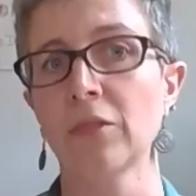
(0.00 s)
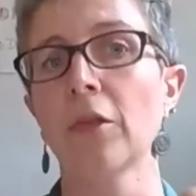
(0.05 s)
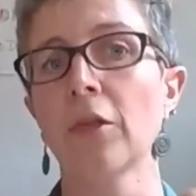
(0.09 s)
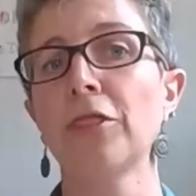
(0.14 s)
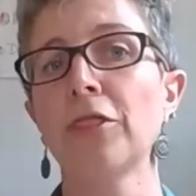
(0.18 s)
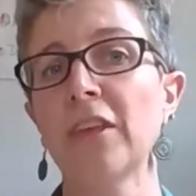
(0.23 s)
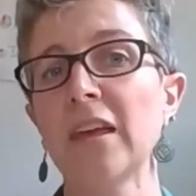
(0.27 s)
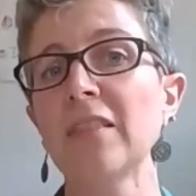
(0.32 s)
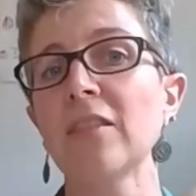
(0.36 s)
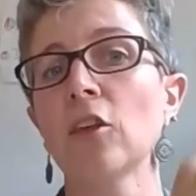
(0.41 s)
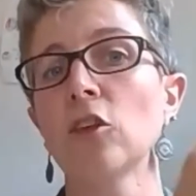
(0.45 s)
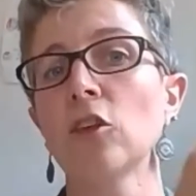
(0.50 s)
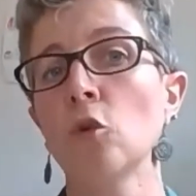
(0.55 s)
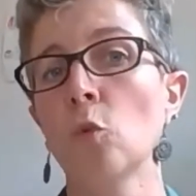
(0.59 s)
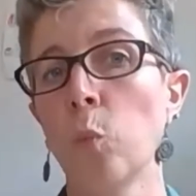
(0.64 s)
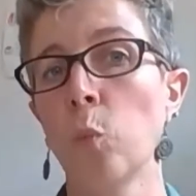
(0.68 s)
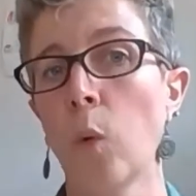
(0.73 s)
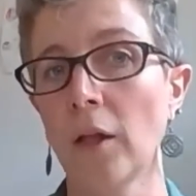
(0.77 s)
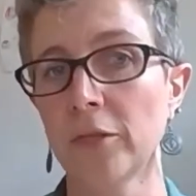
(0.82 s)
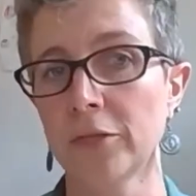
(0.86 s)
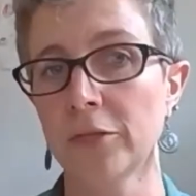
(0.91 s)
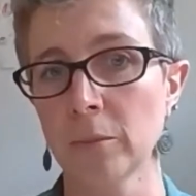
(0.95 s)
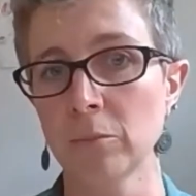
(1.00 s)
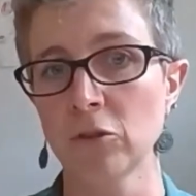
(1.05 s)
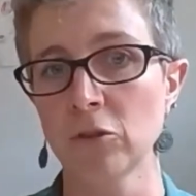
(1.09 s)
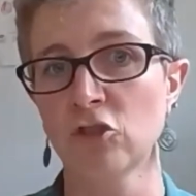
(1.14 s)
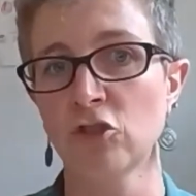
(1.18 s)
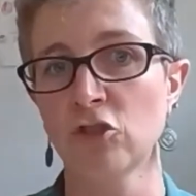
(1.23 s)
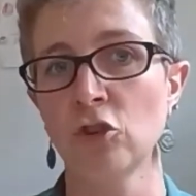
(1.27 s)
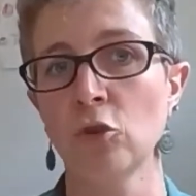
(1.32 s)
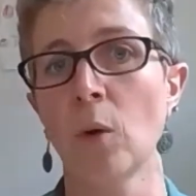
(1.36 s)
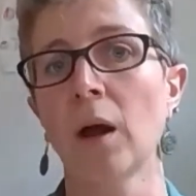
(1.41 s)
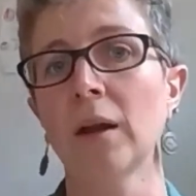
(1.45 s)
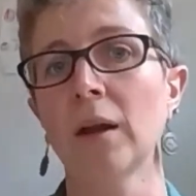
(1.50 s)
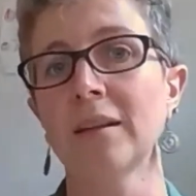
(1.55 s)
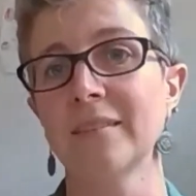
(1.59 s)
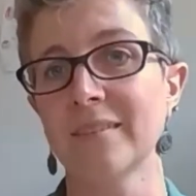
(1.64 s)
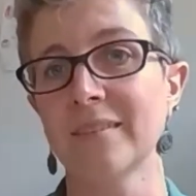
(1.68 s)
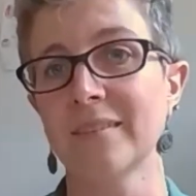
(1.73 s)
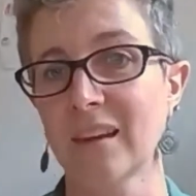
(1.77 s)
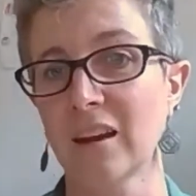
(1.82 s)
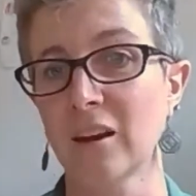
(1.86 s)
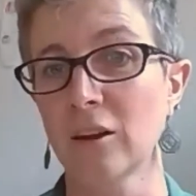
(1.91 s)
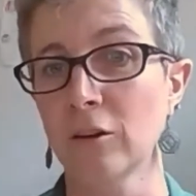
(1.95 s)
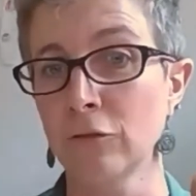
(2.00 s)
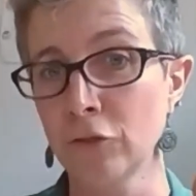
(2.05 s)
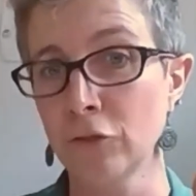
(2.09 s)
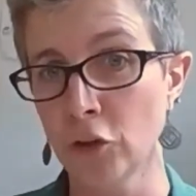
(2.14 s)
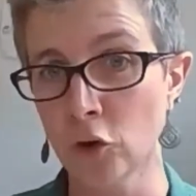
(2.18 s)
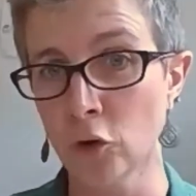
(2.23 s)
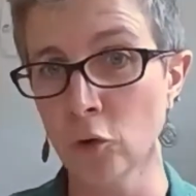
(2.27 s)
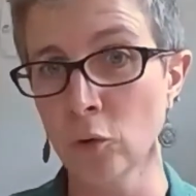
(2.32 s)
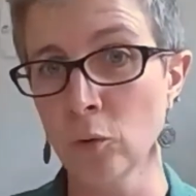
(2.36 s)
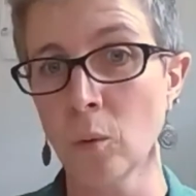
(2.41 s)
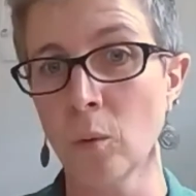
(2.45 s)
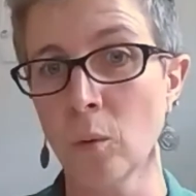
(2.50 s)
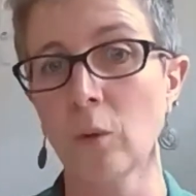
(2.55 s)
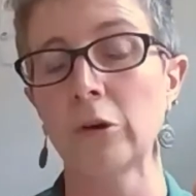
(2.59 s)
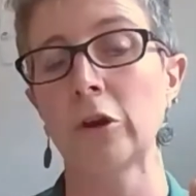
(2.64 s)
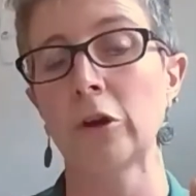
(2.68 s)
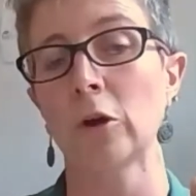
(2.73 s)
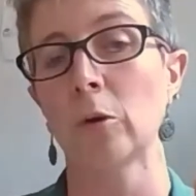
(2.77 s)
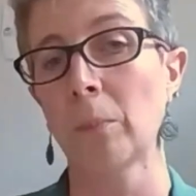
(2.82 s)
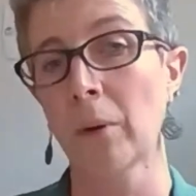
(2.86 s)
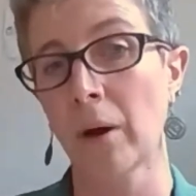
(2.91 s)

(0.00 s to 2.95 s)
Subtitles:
the thing that you want them to chew on instead of you or your